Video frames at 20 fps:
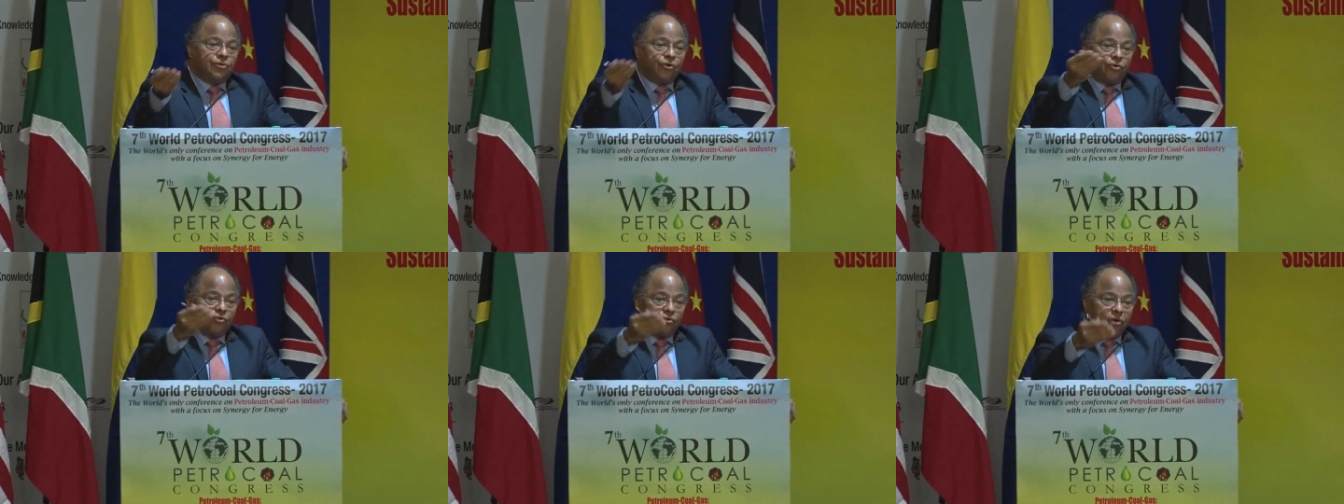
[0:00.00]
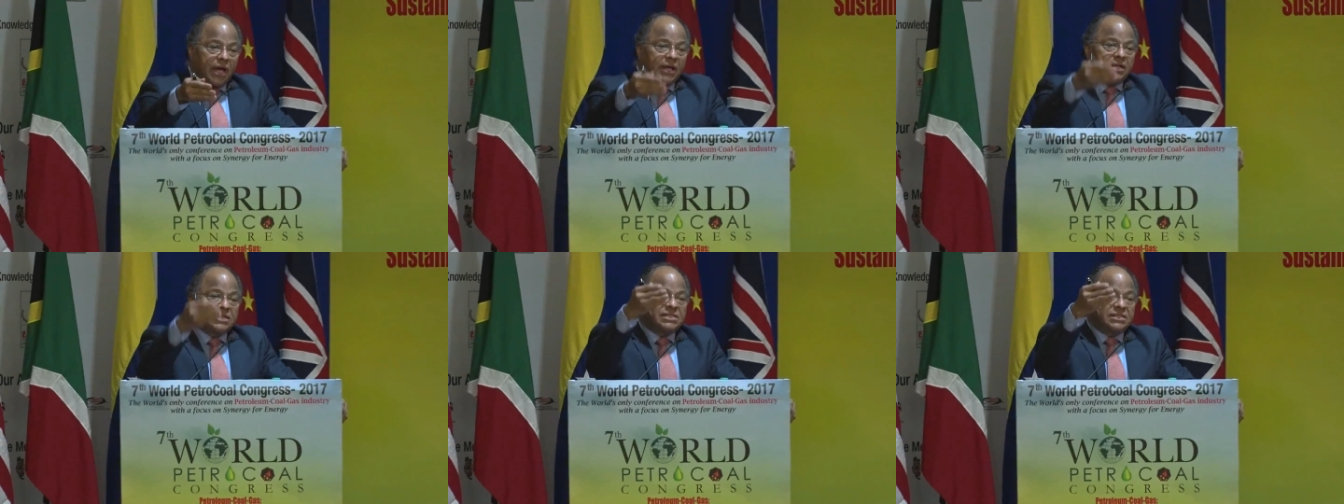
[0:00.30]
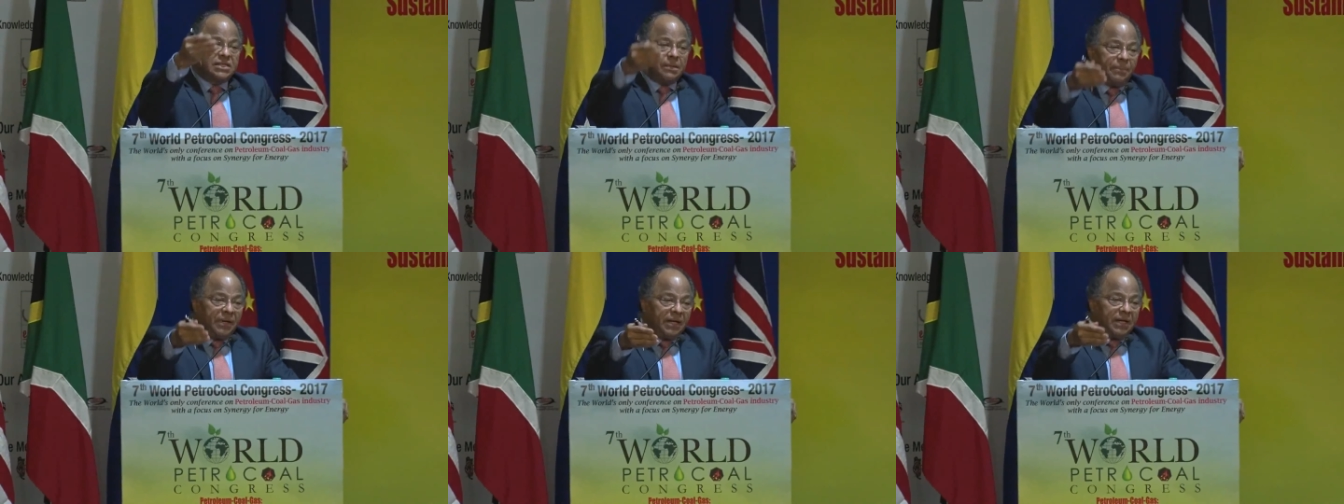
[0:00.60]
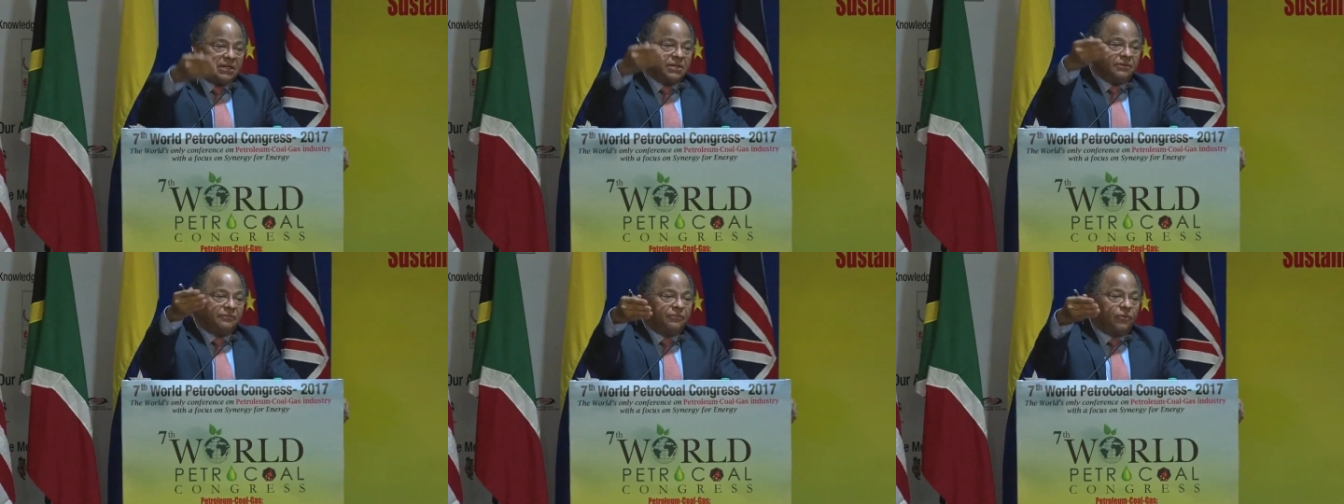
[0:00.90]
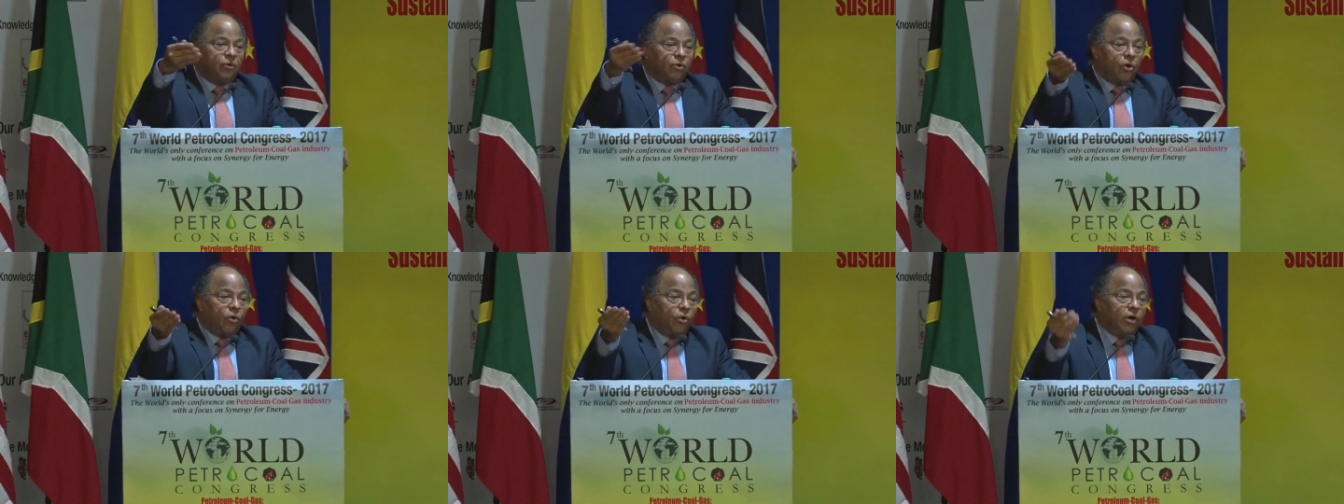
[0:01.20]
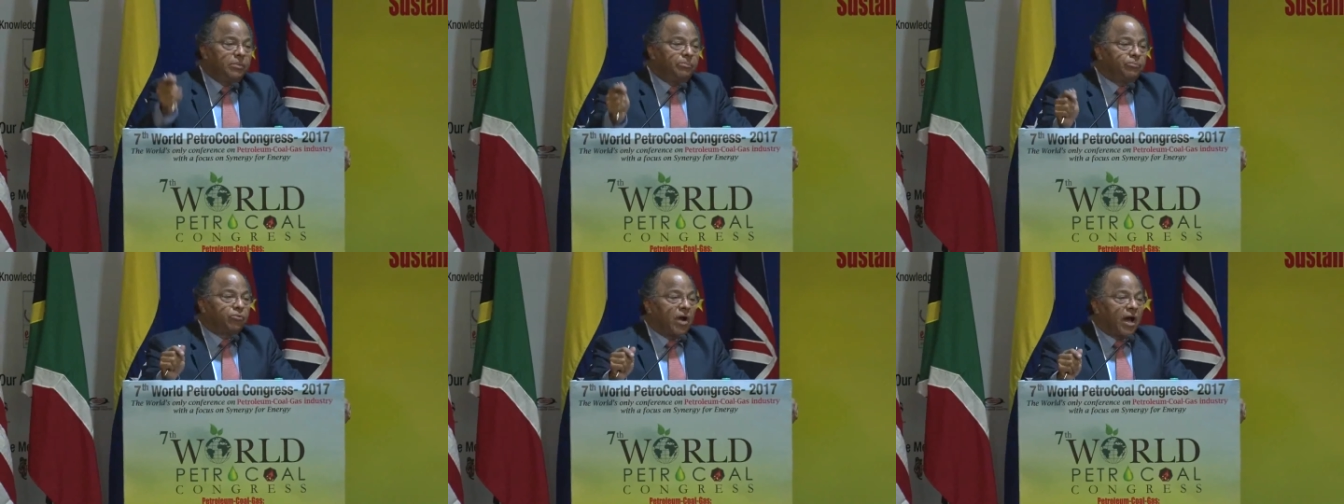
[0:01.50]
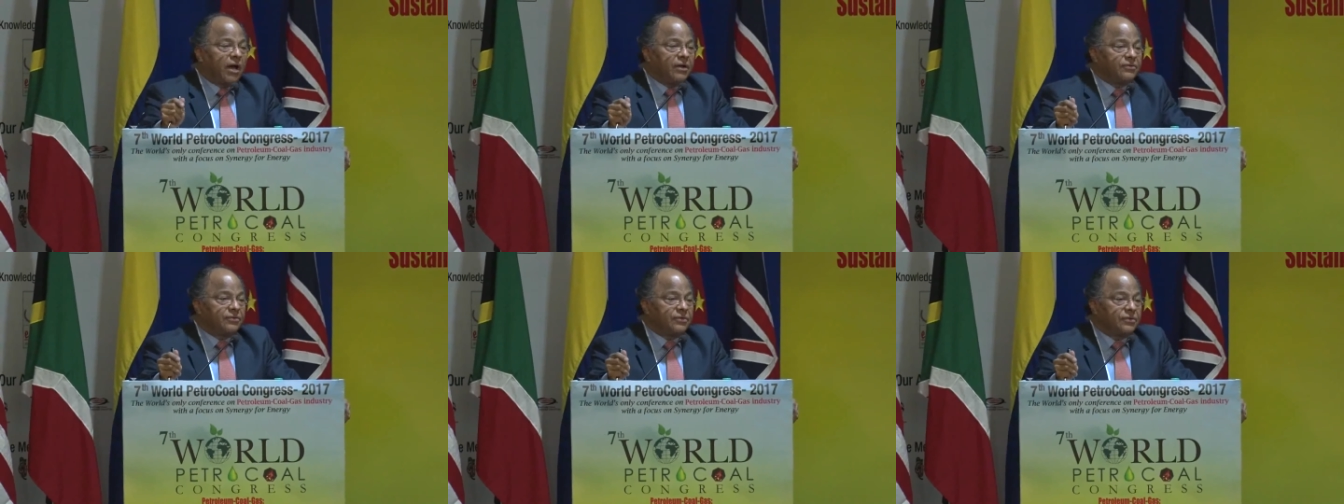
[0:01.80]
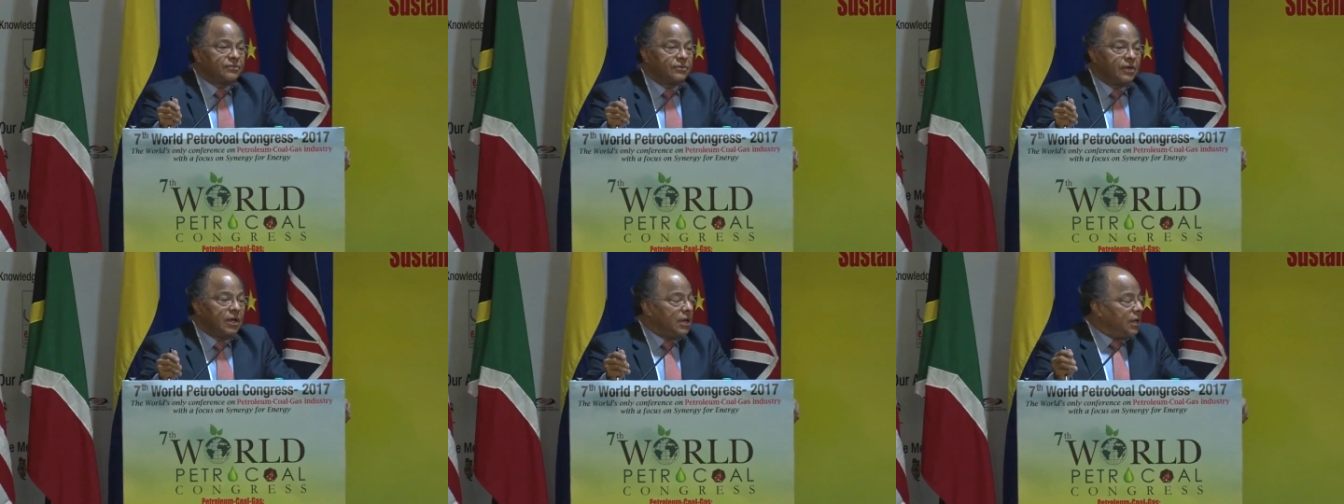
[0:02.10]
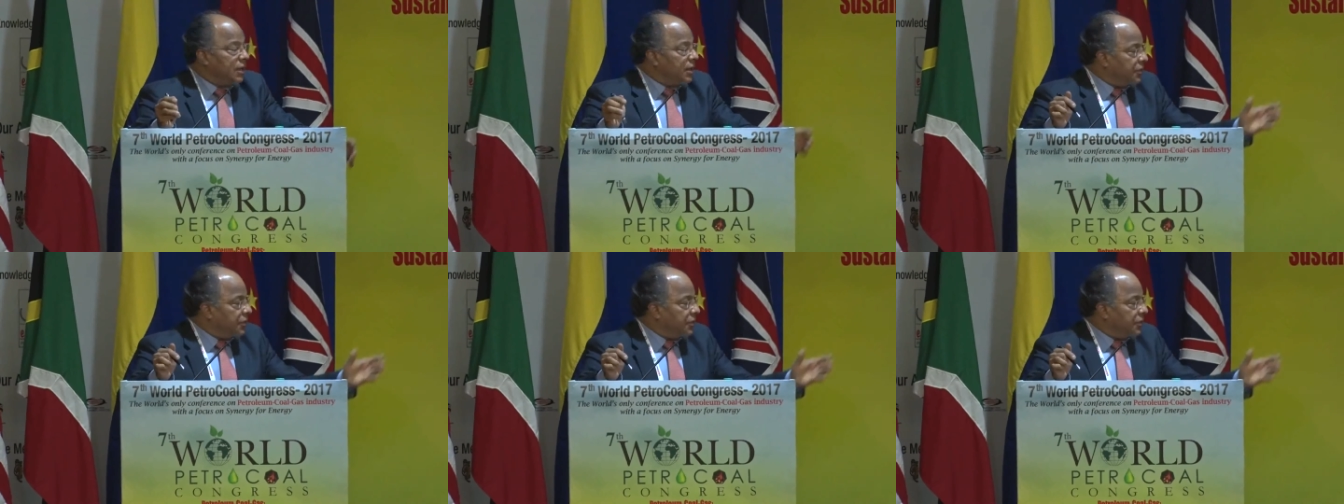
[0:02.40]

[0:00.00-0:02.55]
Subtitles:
to create stability for oil prices,